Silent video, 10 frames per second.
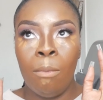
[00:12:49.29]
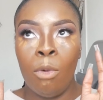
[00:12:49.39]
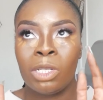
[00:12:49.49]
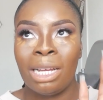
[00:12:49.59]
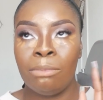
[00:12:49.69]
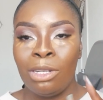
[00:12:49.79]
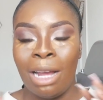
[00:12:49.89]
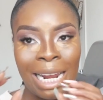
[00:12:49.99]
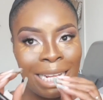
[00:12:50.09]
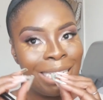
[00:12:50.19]
more times than
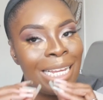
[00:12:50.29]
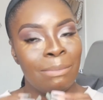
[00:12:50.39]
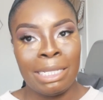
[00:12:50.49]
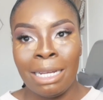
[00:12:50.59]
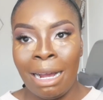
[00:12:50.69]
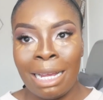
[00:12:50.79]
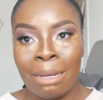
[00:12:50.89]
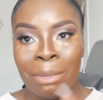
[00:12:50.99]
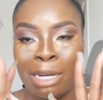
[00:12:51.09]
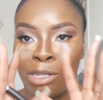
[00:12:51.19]
not, I like to take my
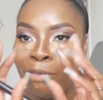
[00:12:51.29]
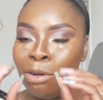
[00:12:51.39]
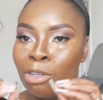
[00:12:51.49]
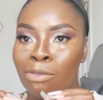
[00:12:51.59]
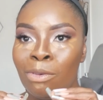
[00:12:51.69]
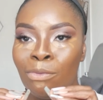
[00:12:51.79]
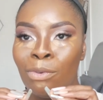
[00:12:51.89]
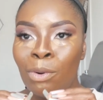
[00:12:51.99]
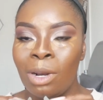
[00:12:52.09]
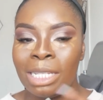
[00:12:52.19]
time and make sure everything looks
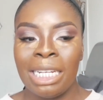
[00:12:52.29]
flawless.